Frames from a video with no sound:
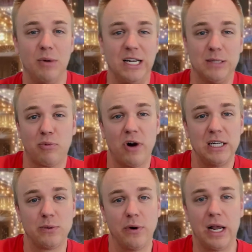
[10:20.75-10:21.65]
Is
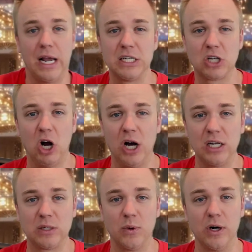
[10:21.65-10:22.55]
price working? Is
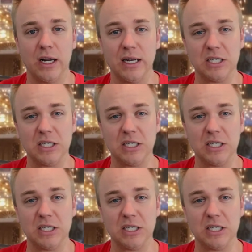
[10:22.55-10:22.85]
cost working?